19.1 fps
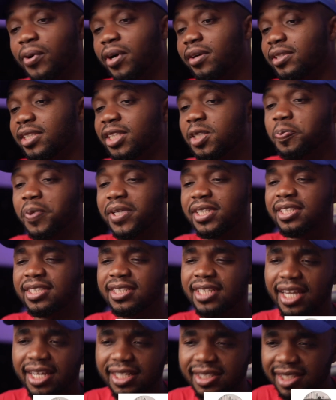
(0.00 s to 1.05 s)
Well, this person
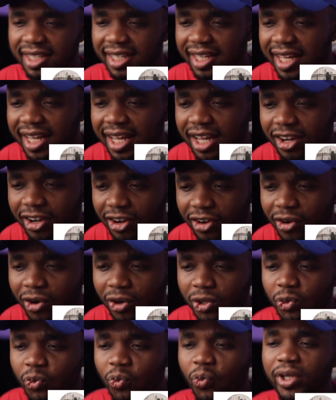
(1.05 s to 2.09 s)
says,
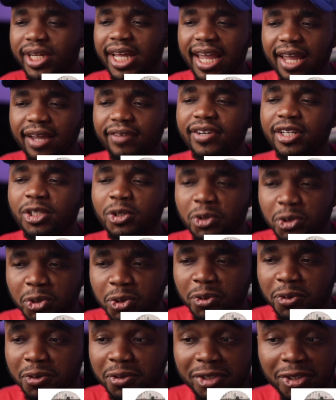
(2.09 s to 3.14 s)
God, whatever you
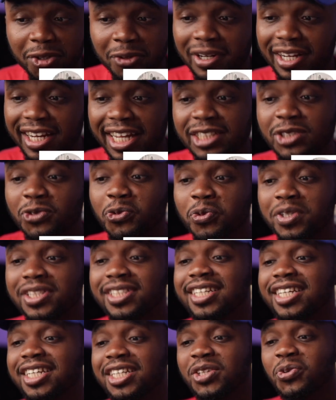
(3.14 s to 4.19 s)
do, don't let
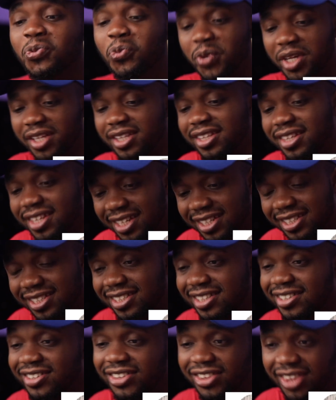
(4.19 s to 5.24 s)
Wizkid win this
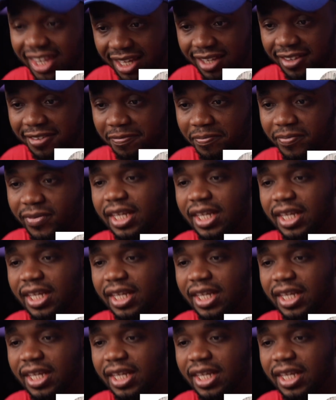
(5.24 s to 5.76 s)
thing.